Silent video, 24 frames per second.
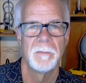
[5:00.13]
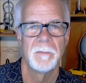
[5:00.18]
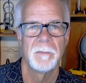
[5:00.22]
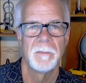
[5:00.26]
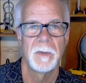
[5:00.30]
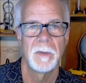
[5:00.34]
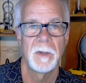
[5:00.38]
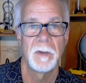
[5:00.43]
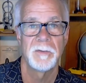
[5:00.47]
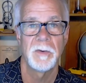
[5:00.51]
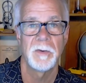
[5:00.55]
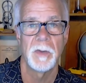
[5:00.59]

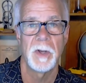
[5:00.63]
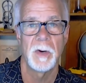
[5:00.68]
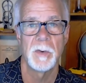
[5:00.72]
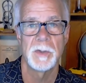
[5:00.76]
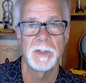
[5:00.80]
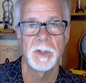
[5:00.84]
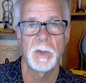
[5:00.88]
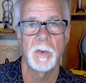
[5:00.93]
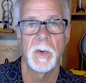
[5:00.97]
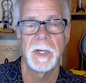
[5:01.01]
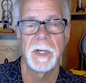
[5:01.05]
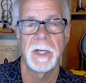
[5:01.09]
So there was
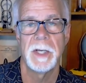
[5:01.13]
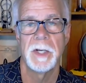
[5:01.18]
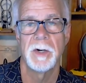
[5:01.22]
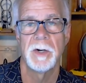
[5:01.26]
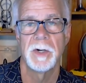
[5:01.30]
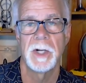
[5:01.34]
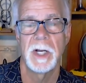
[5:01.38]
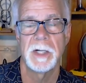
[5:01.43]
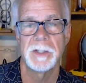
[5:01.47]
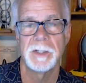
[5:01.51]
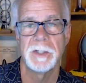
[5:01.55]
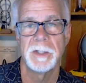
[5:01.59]
a quick
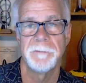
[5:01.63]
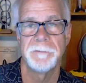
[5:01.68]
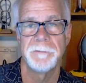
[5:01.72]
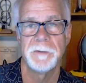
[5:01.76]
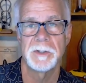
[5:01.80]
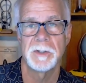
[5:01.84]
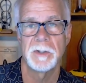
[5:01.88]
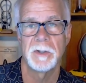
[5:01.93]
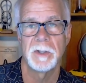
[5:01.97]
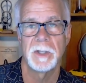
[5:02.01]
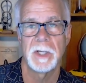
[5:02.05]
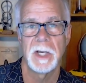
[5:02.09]
introduction to
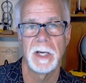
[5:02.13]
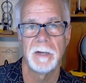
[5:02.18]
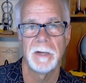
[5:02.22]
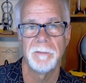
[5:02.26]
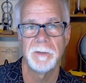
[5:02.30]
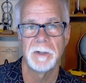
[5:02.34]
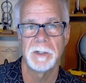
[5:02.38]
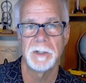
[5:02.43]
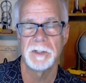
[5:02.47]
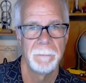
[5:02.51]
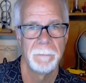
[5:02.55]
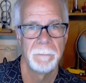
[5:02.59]
physical
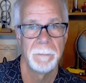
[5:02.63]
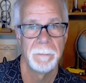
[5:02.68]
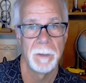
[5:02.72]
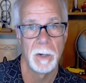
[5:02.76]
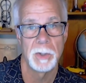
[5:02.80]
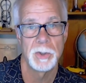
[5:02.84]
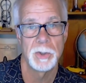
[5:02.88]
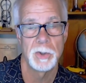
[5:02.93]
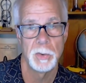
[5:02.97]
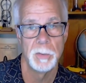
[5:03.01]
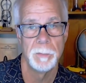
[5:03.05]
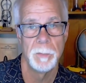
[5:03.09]
conflicts. There are
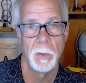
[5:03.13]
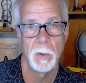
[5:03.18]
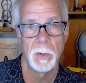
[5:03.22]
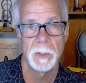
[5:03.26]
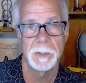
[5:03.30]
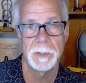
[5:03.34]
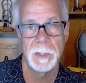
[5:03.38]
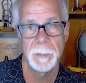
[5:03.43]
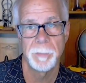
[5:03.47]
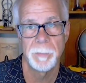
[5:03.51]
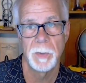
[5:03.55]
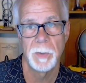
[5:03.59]
two more
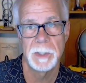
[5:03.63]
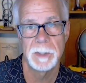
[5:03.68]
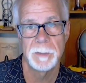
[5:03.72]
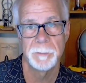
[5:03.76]
separation